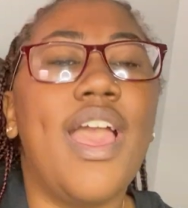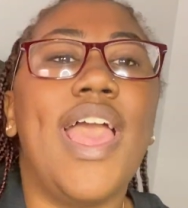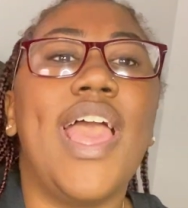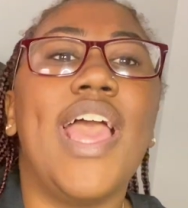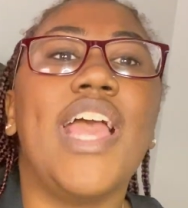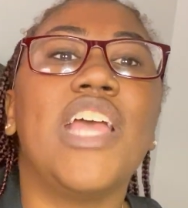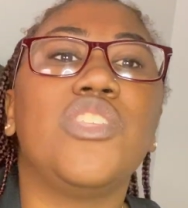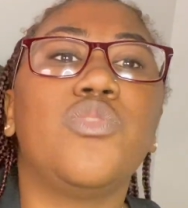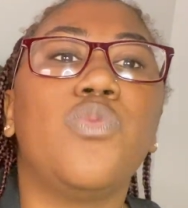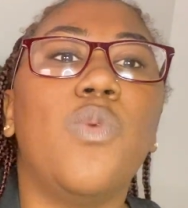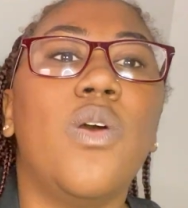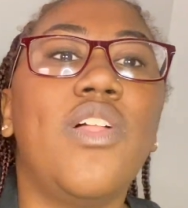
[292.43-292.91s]

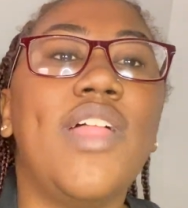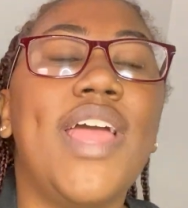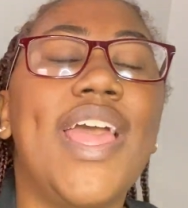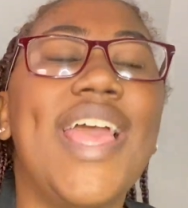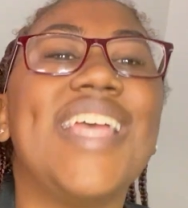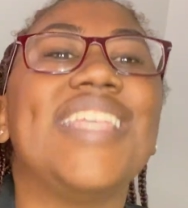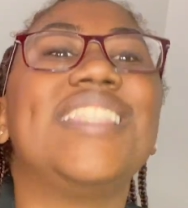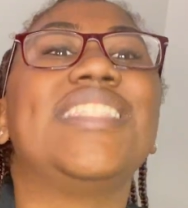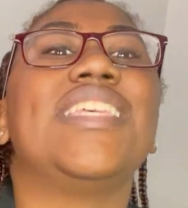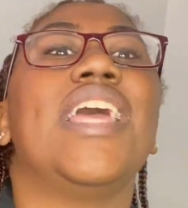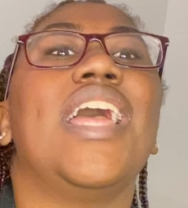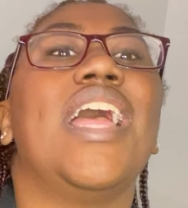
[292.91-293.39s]
As well
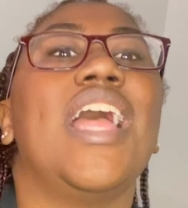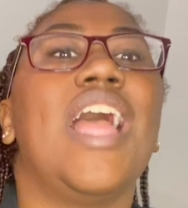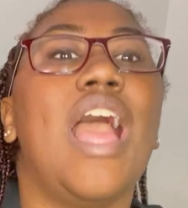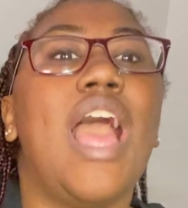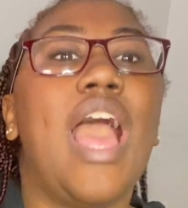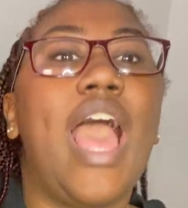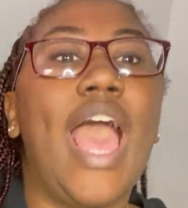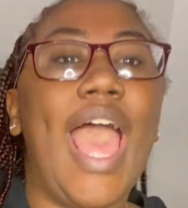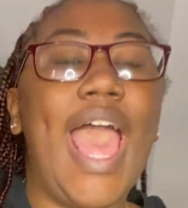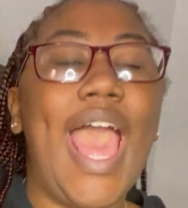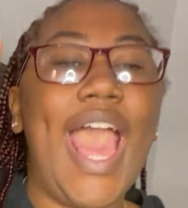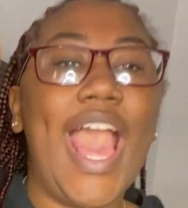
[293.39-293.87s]
as
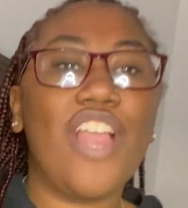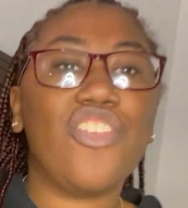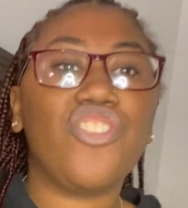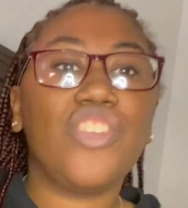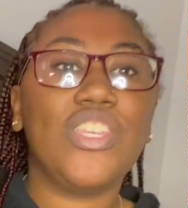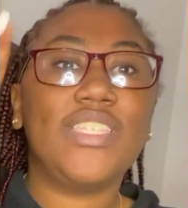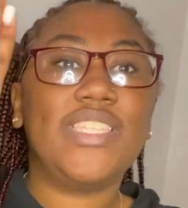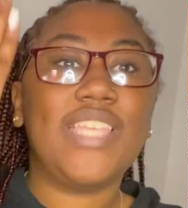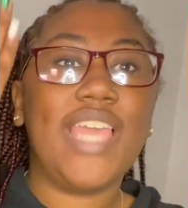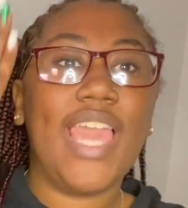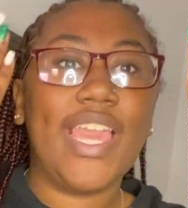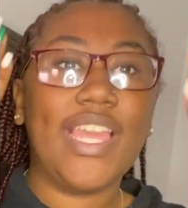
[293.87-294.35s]

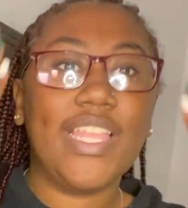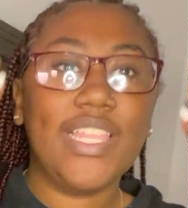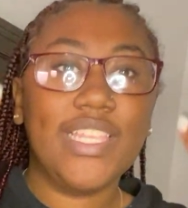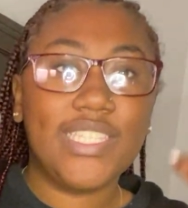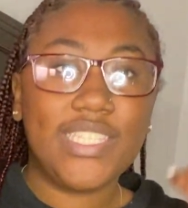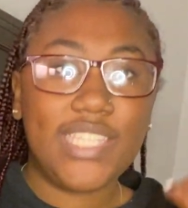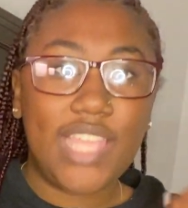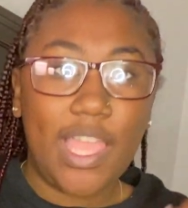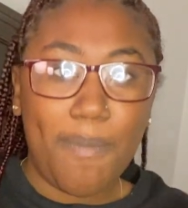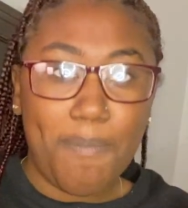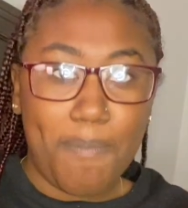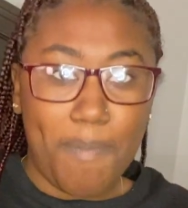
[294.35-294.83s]
actually taking a
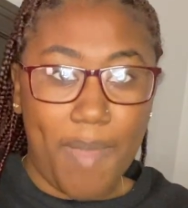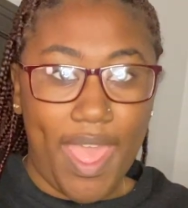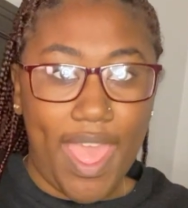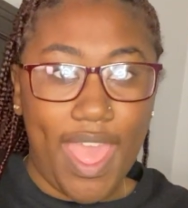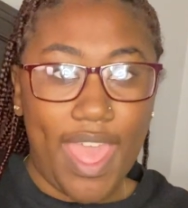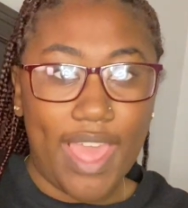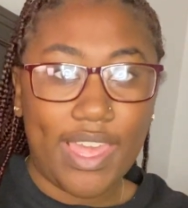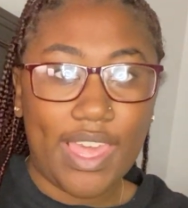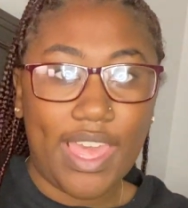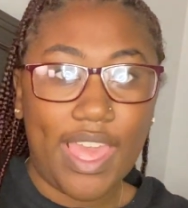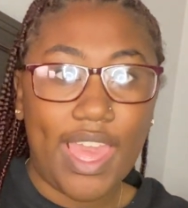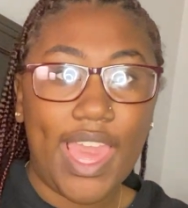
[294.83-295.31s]
step
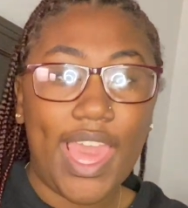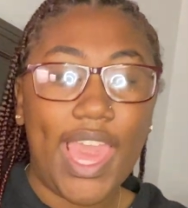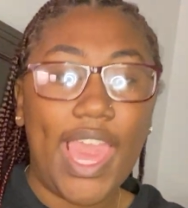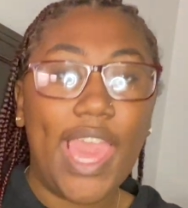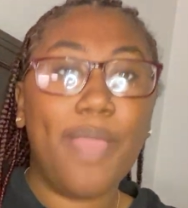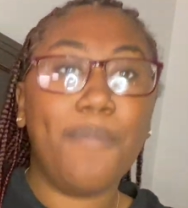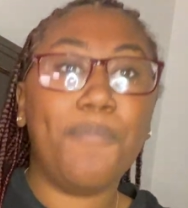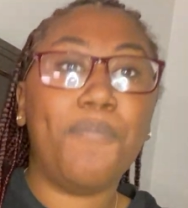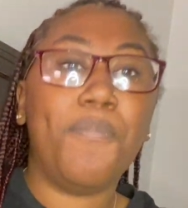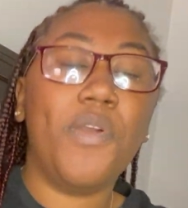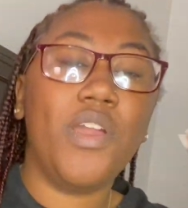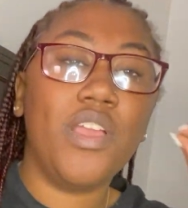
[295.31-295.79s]
back
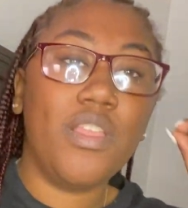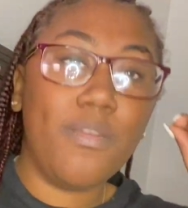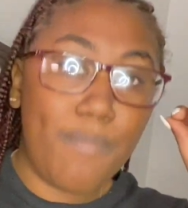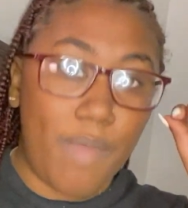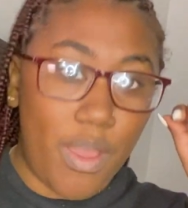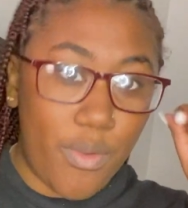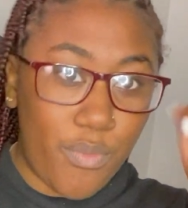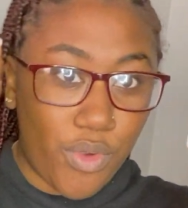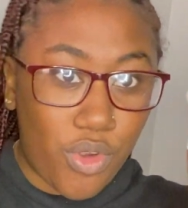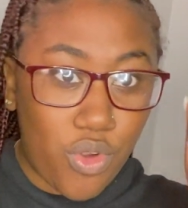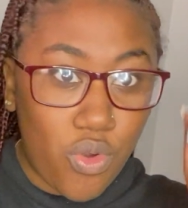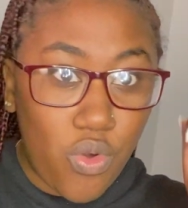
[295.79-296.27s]
and putting
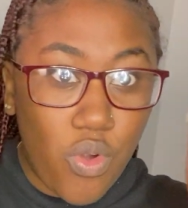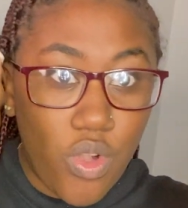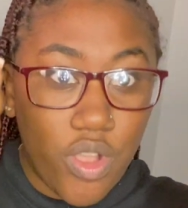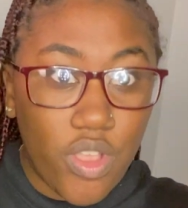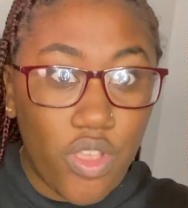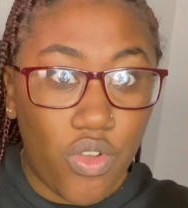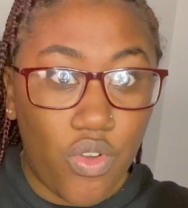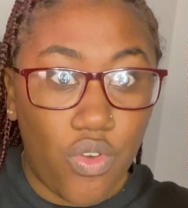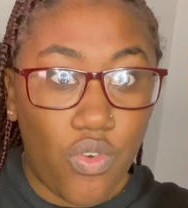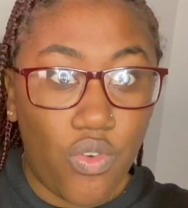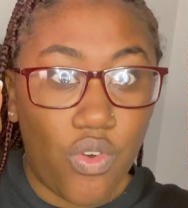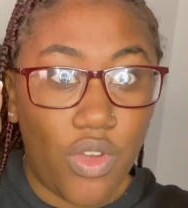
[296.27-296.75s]
my
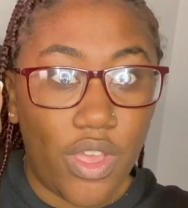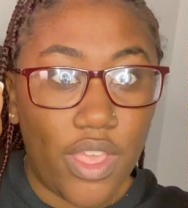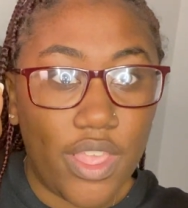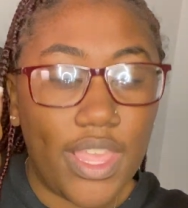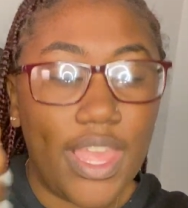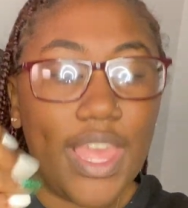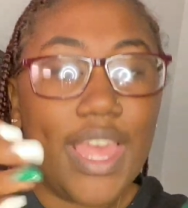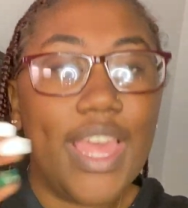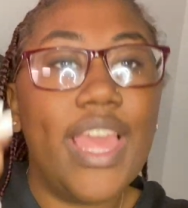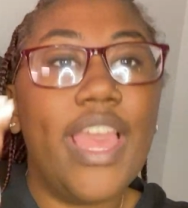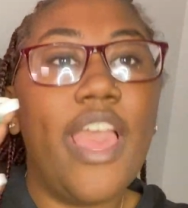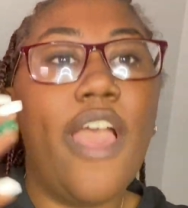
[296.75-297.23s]
recorder on,
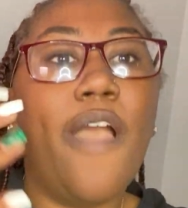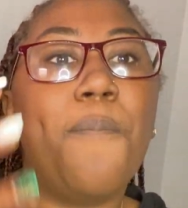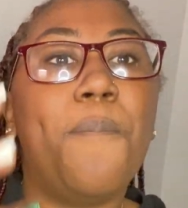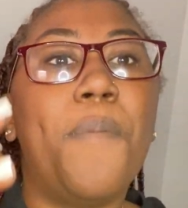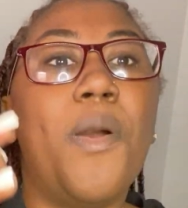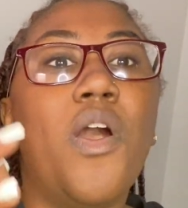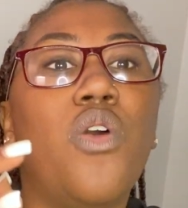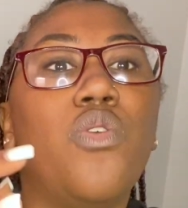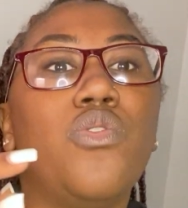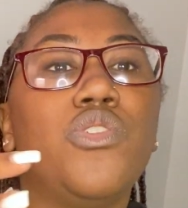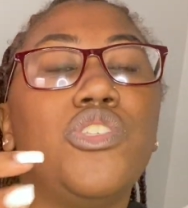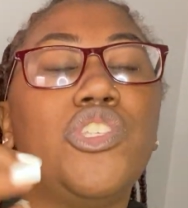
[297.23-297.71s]

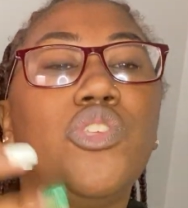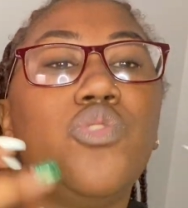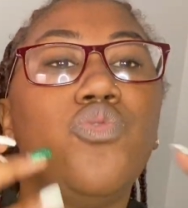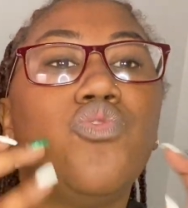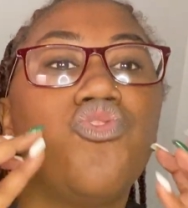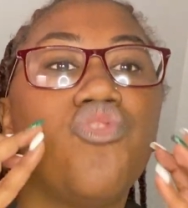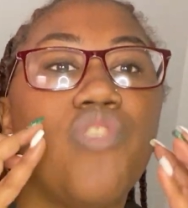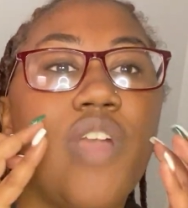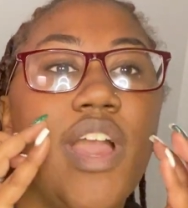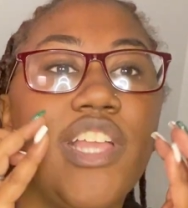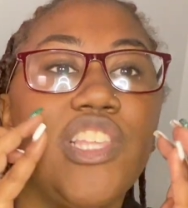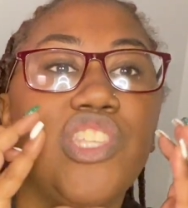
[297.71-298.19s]
opposed to
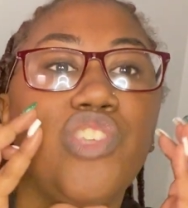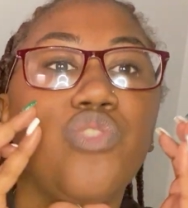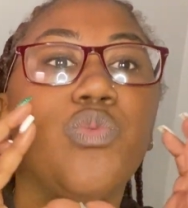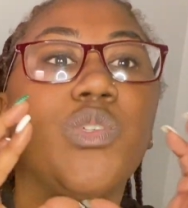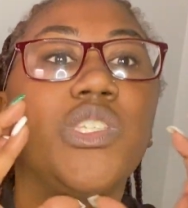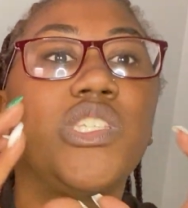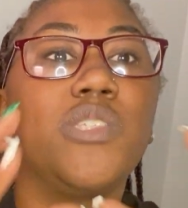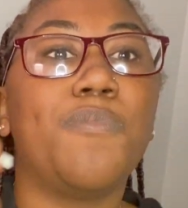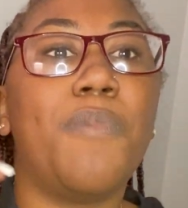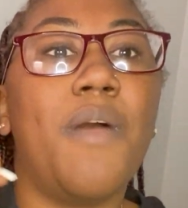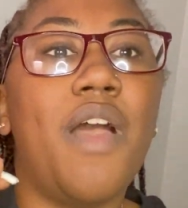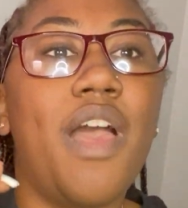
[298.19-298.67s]
trying to
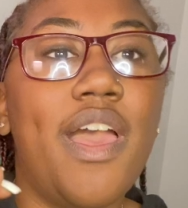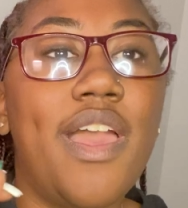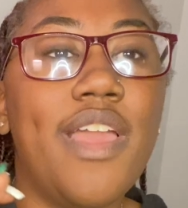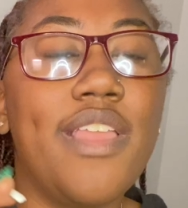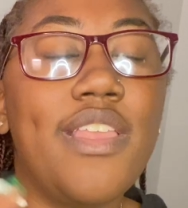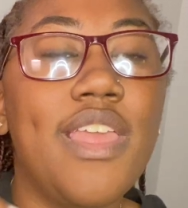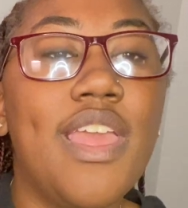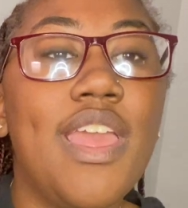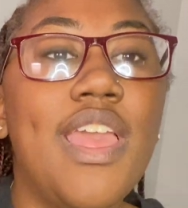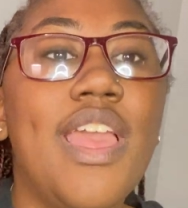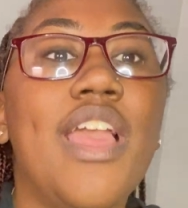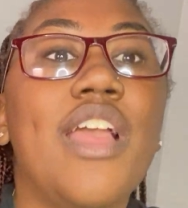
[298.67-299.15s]
respond.